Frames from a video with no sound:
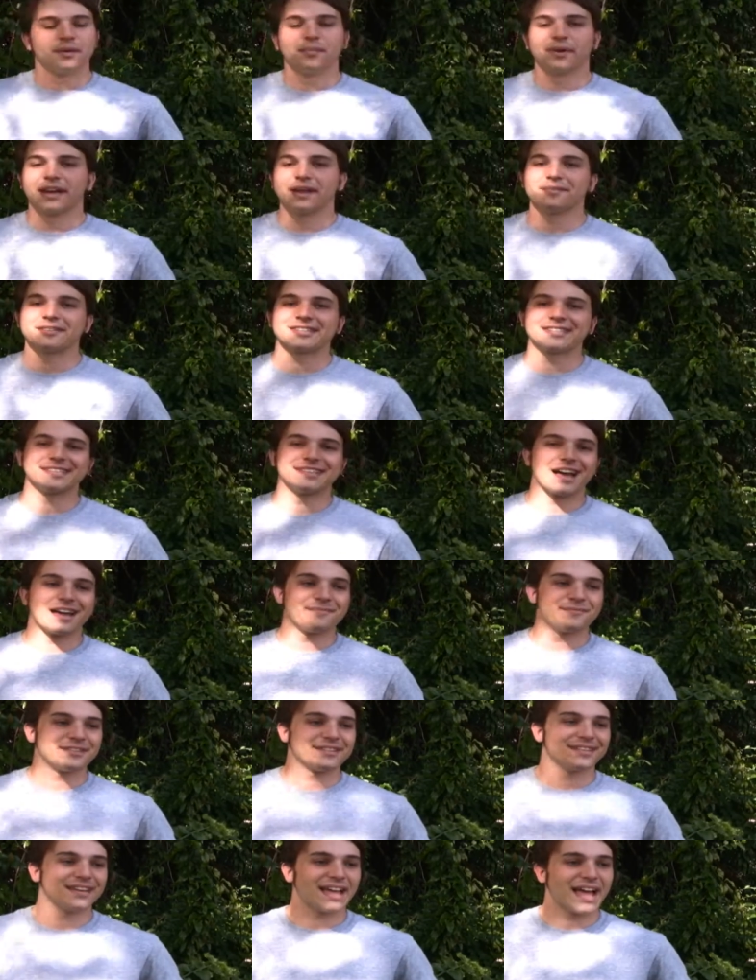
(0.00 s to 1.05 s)
My name is
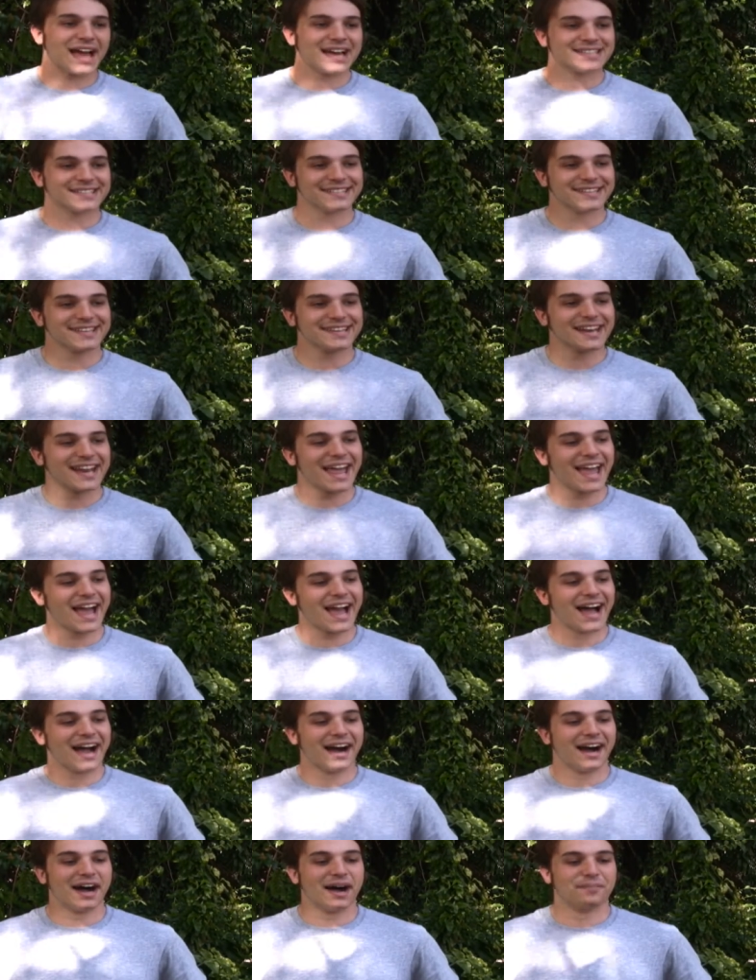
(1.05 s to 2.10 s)
Simon Aslan.
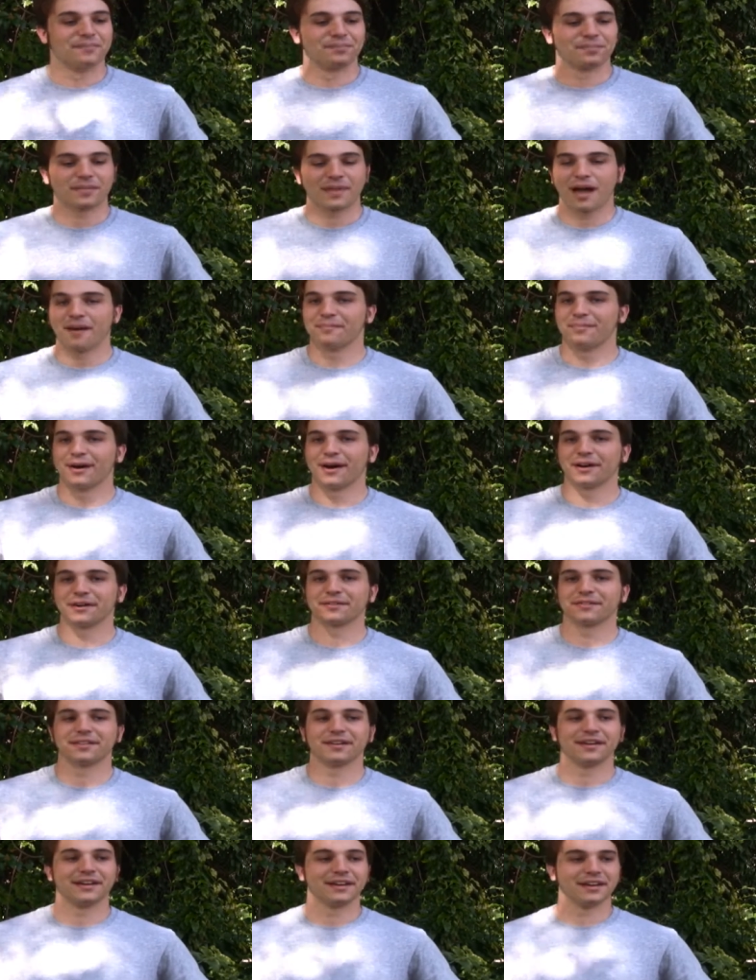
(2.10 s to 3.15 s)
I'm part
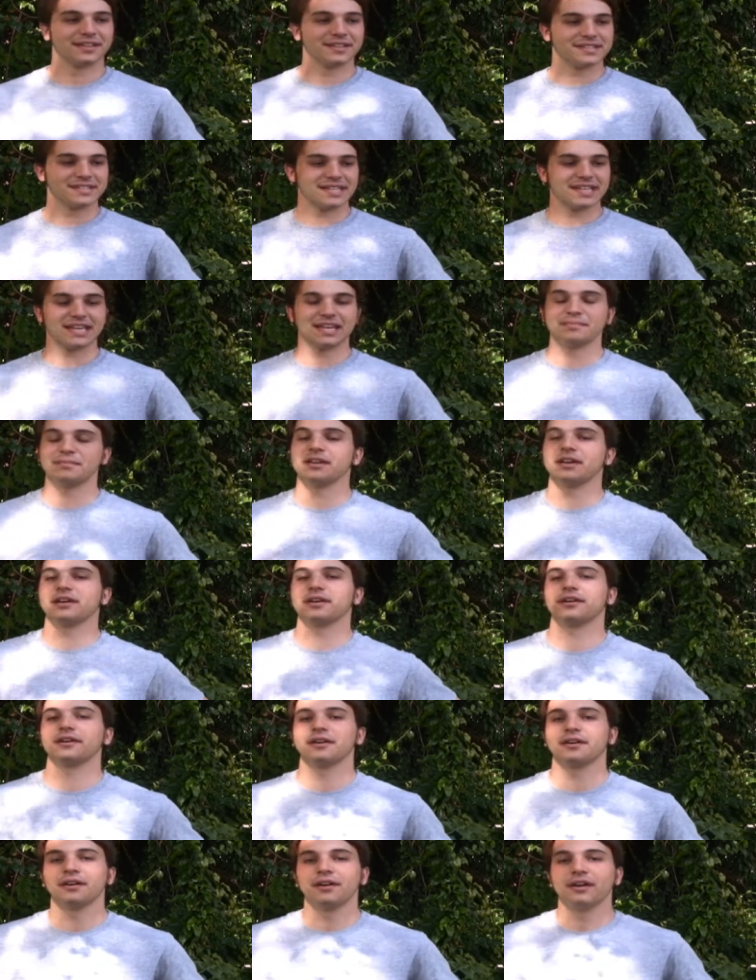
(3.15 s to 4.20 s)
of the team
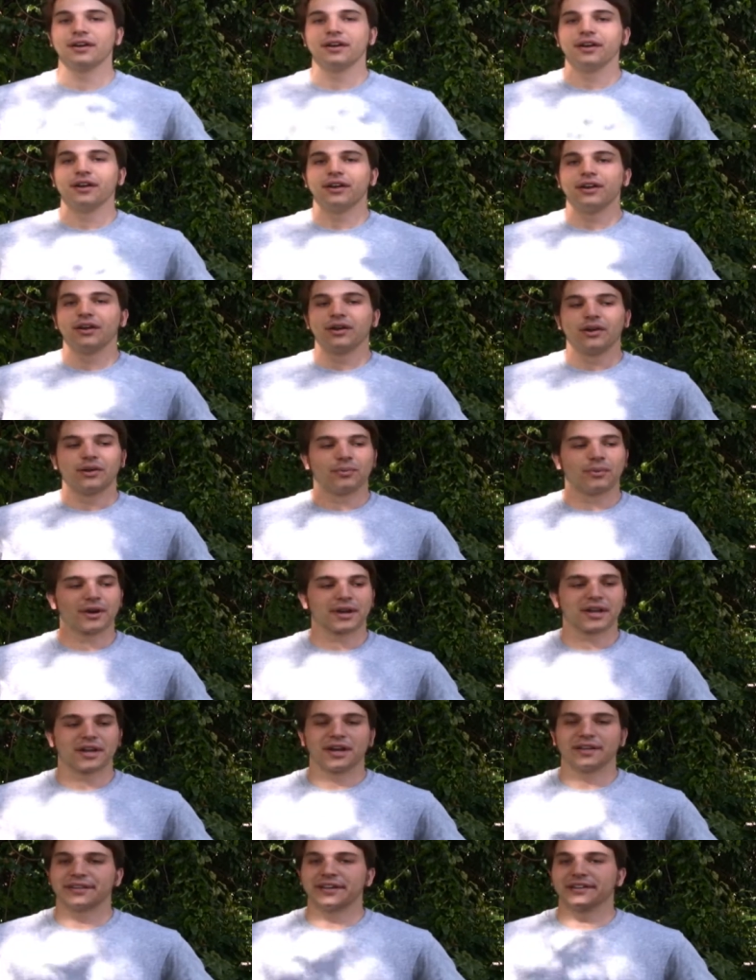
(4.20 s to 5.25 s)
here
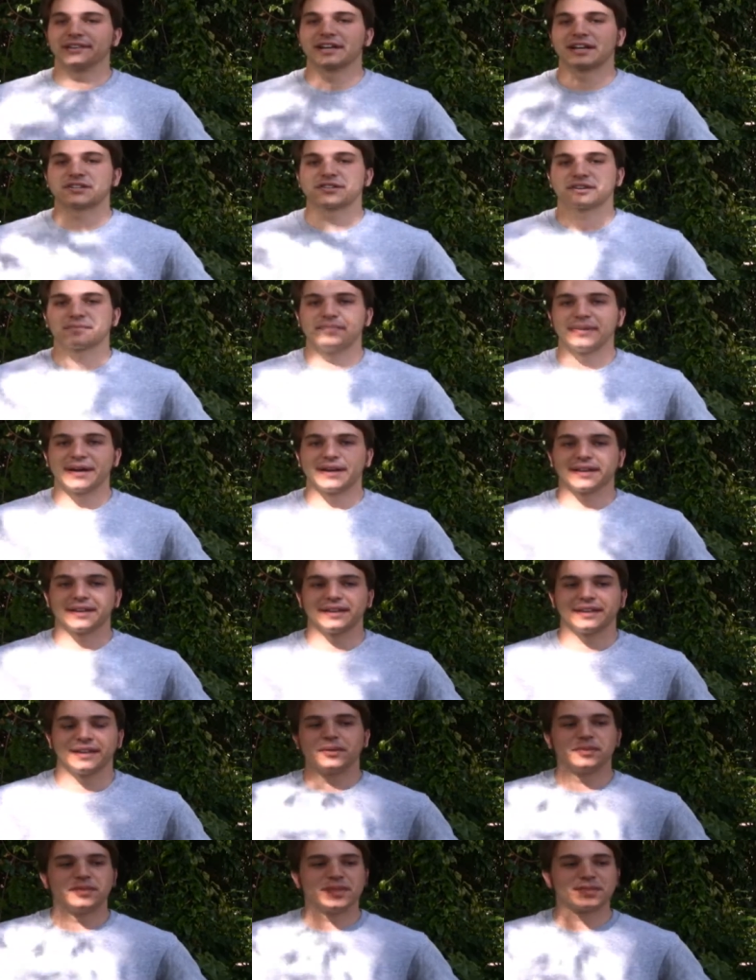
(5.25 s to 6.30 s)
working on the electric bike.
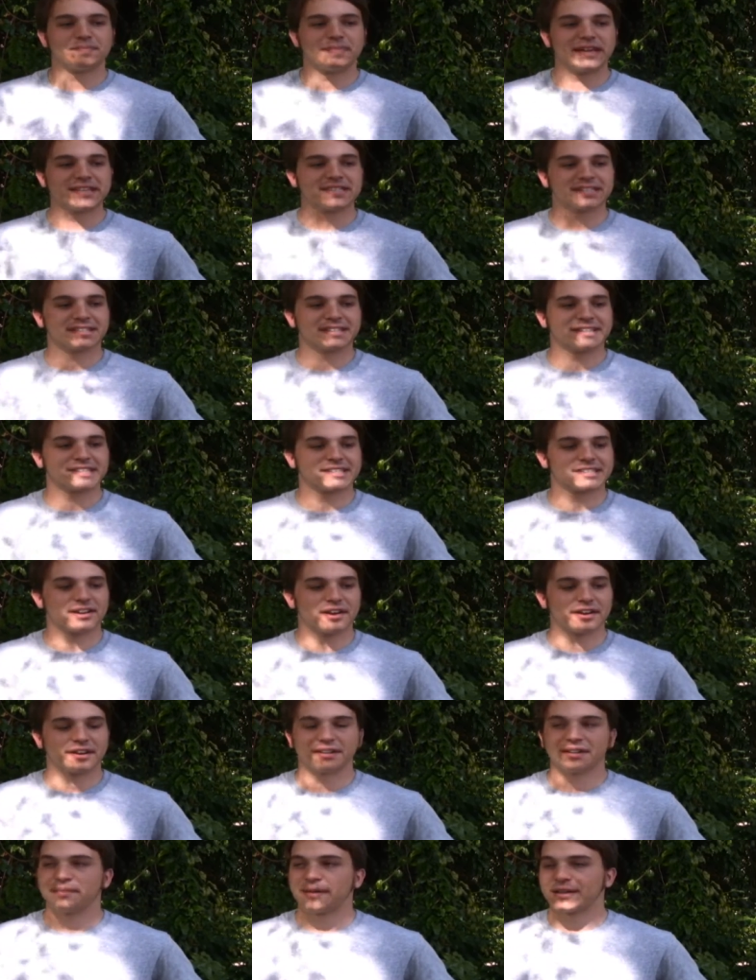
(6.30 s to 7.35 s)
This basically
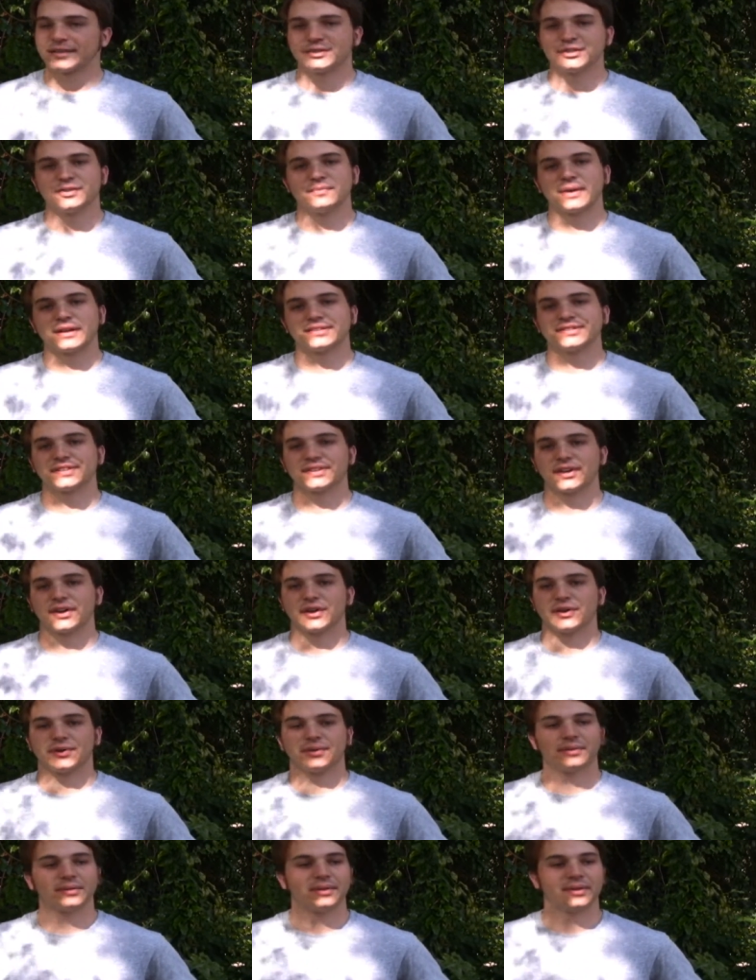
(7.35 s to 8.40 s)
started about 2 months
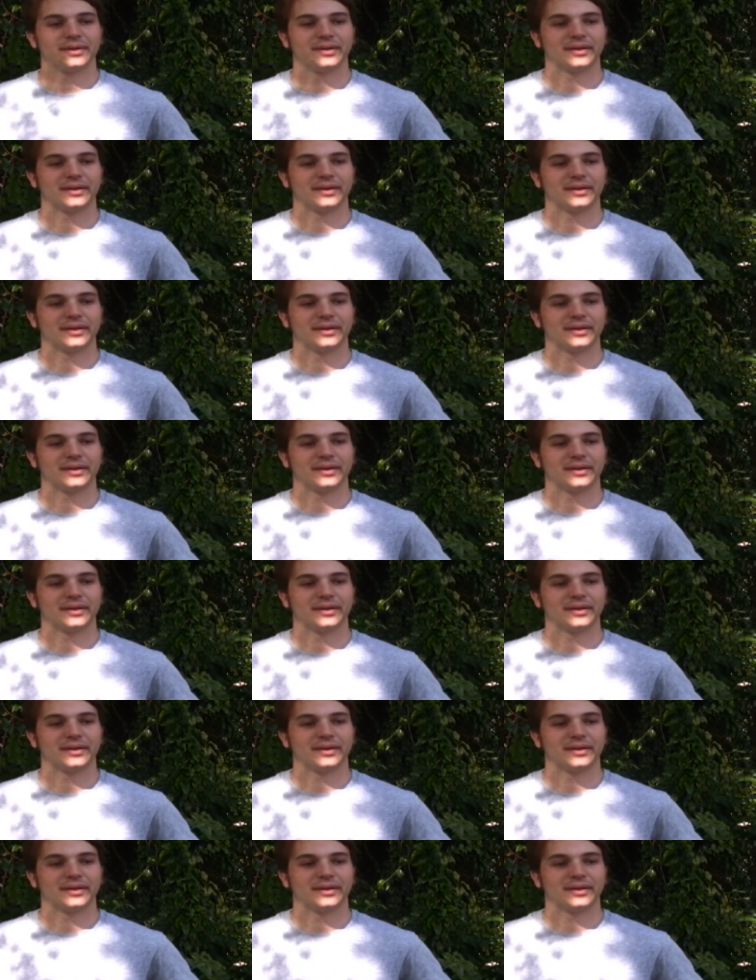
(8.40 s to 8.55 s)
ago